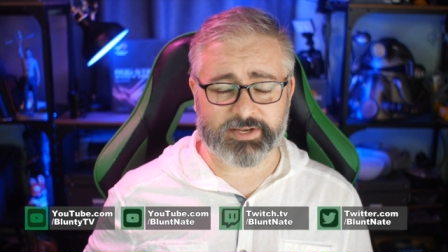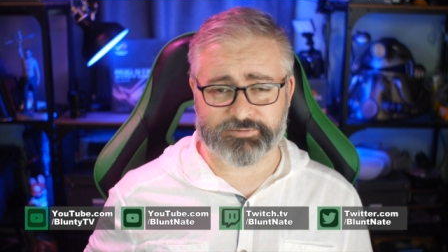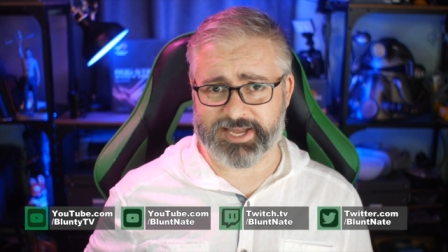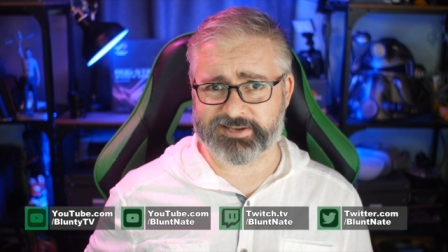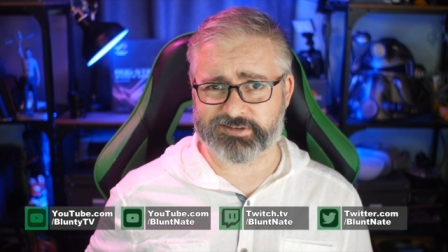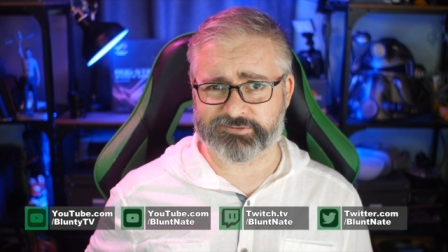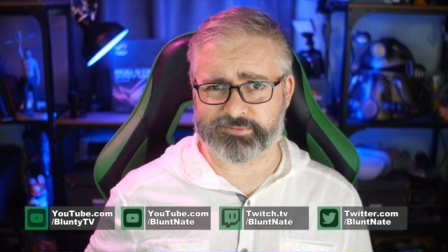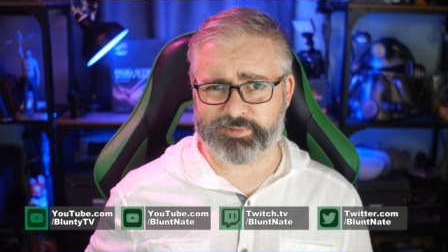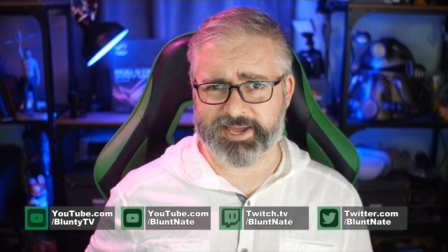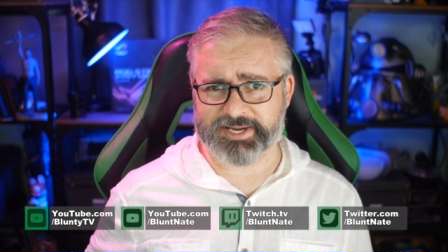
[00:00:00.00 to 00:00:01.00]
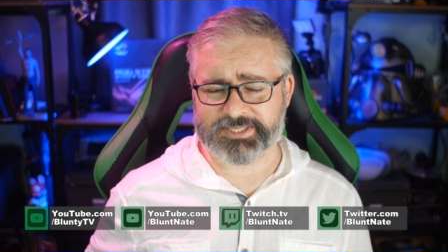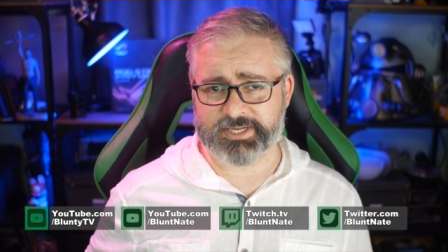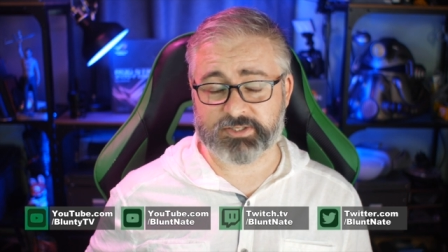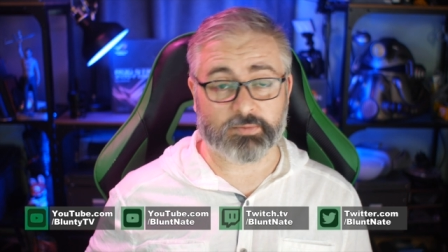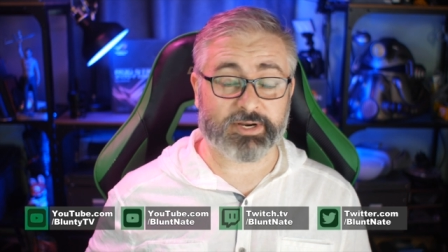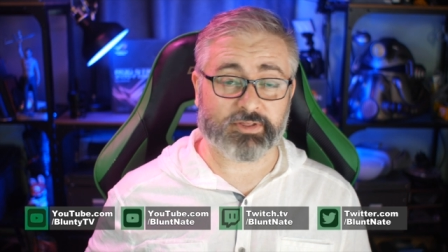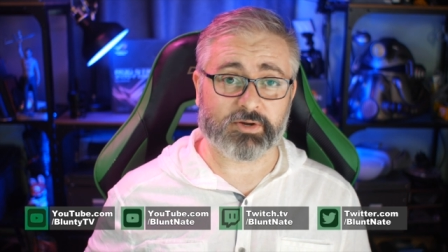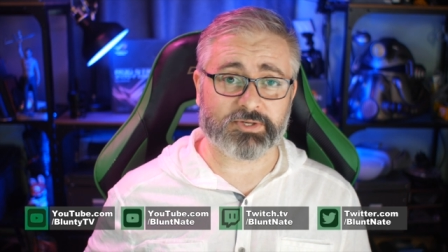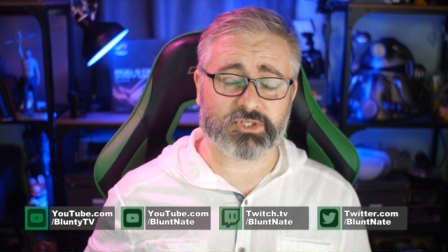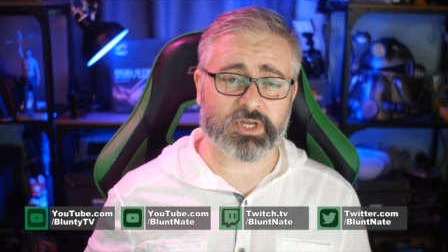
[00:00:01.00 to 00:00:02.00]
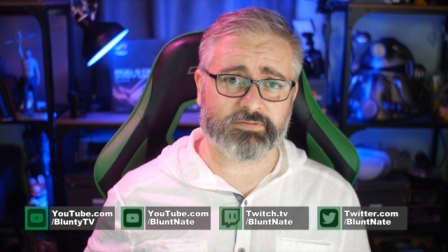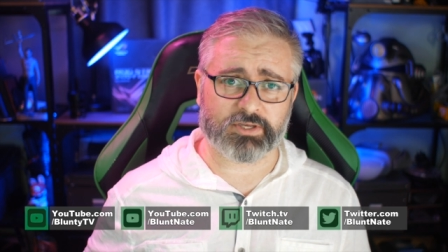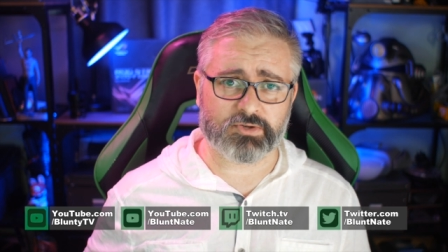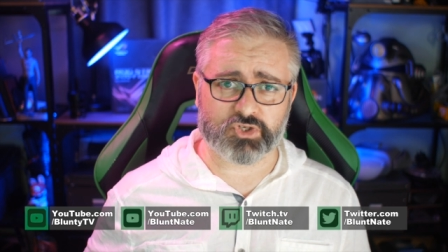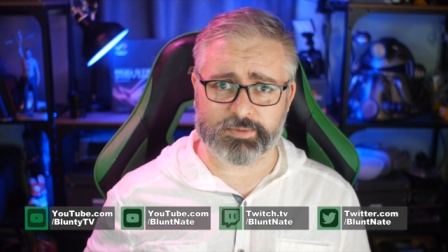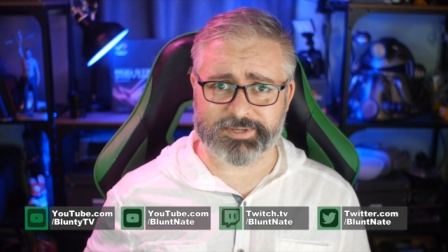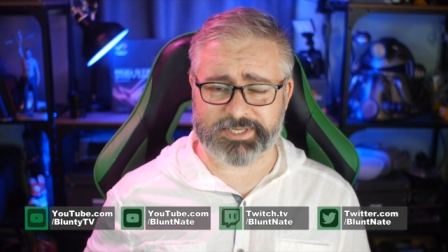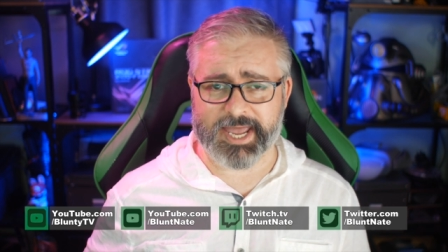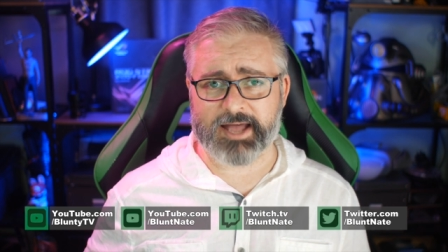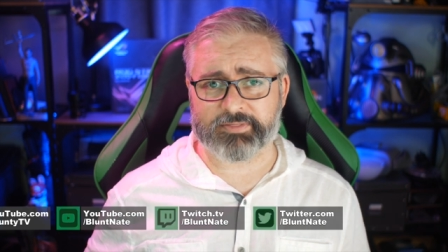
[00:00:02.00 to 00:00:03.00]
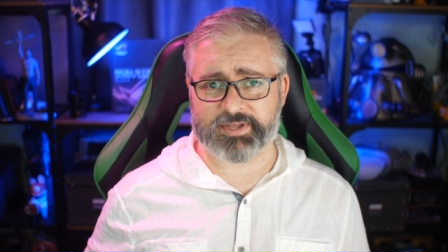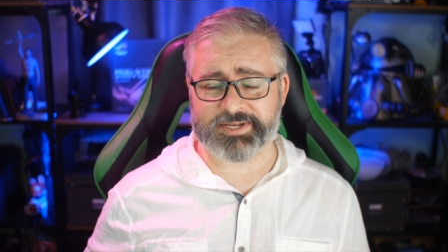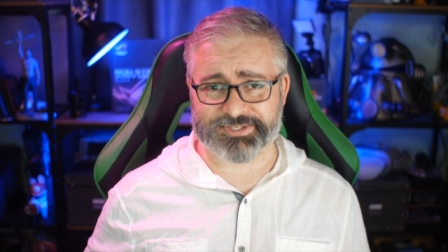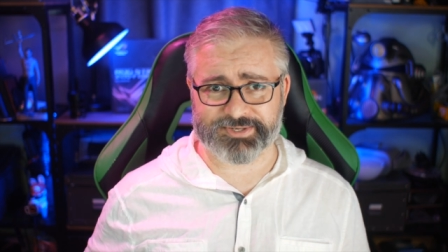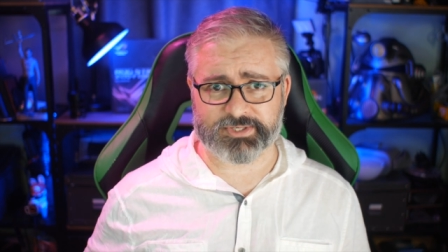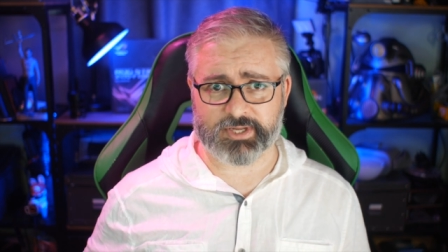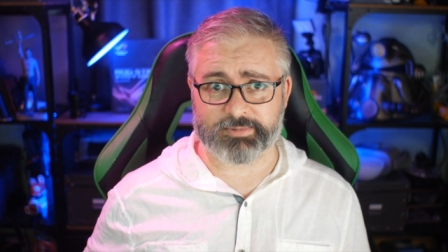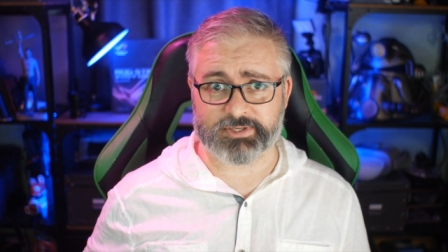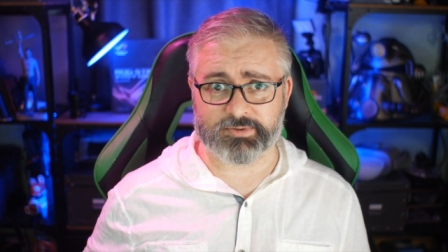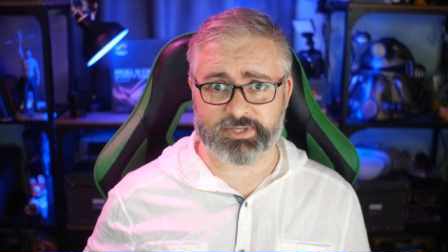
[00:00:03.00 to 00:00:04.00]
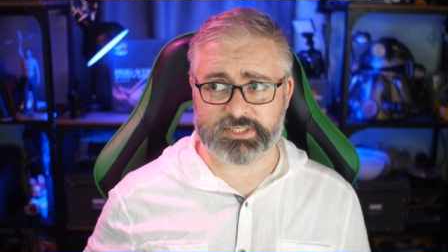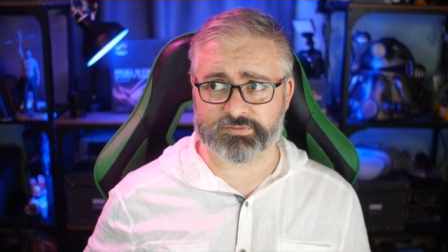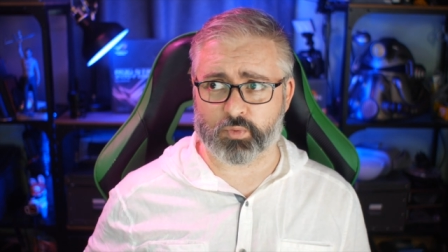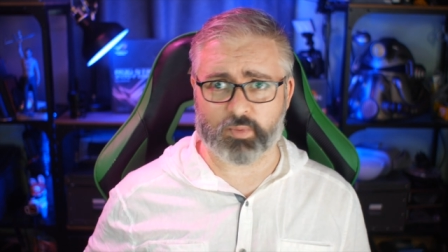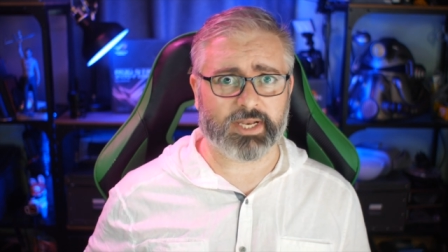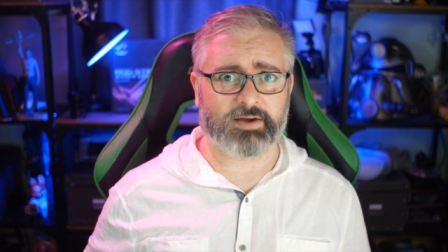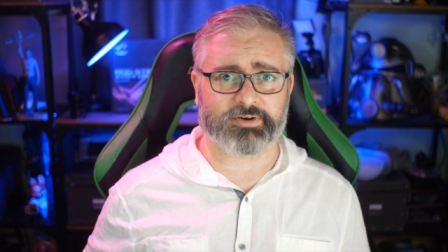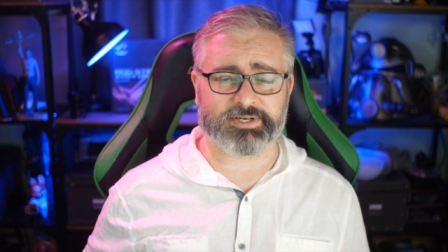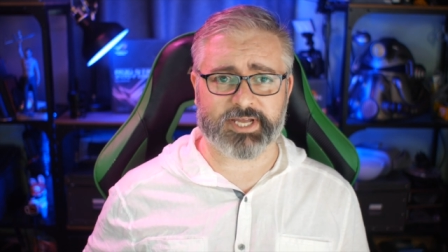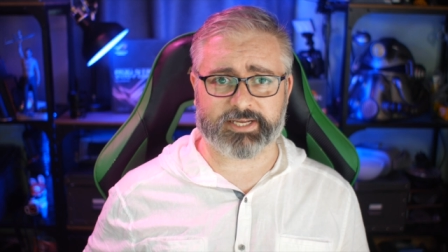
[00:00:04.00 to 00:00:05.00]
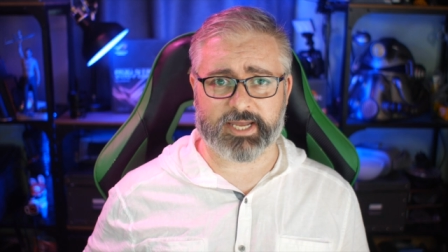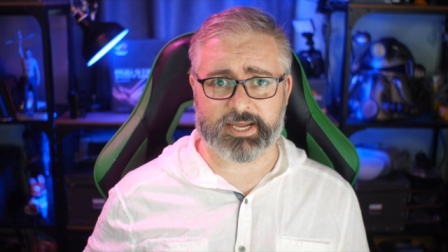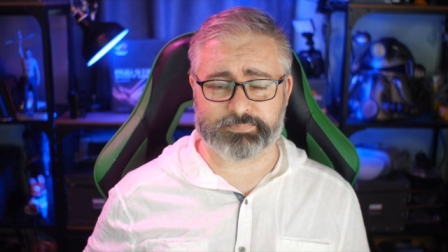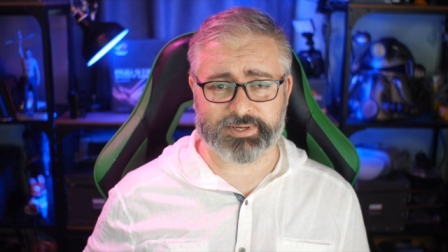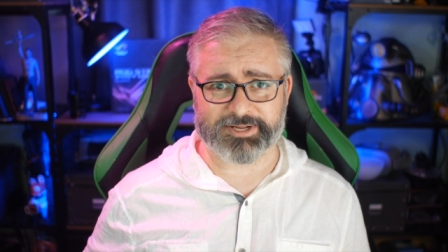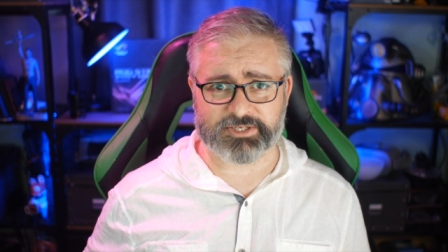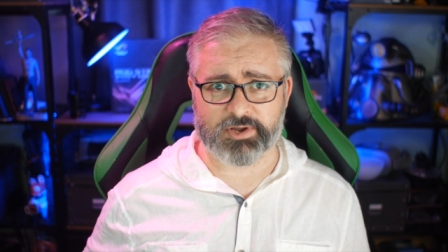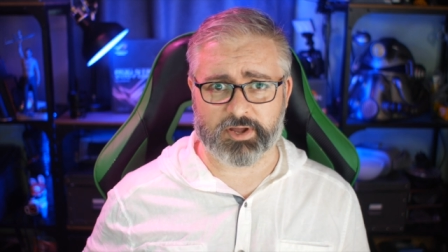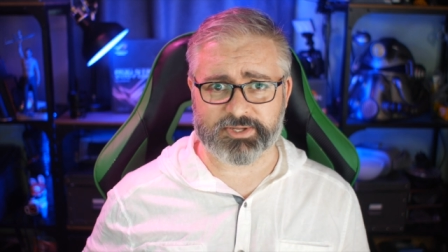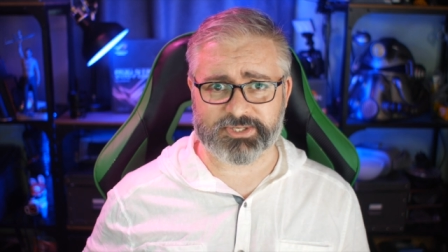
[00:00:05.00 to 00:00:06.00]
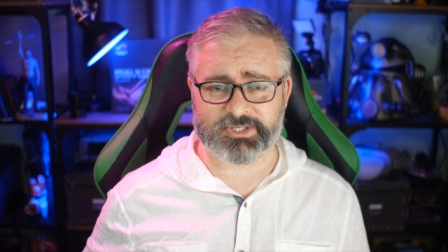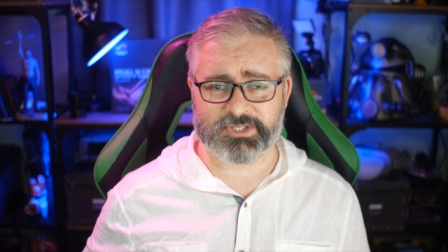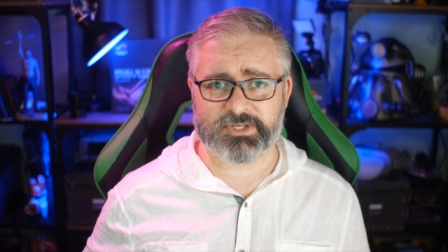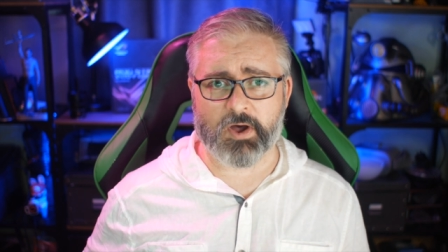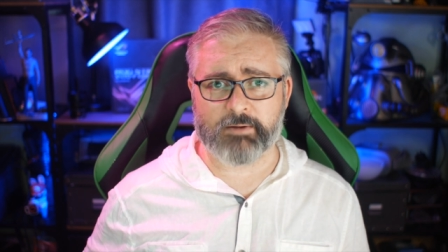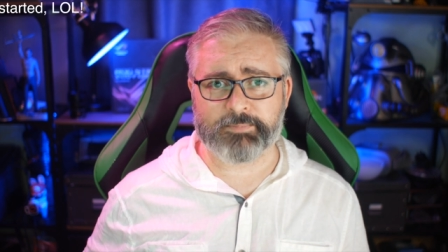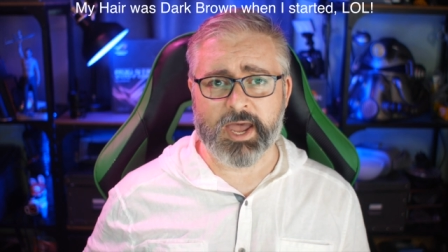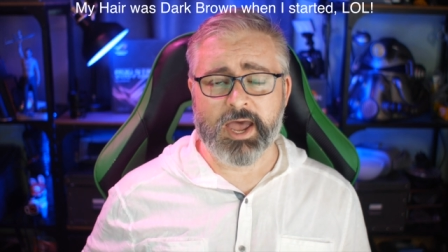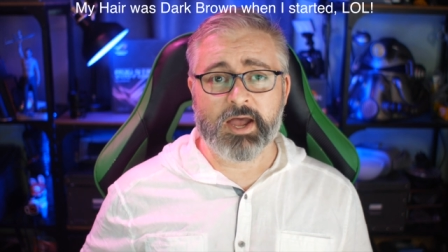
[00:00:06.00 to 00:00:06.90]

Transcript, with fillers: if you can't tell from the accent. I'm one of the longest serving YouTubers out there. Seriously, I've been doing this for well over a decade, pretty much non-stop.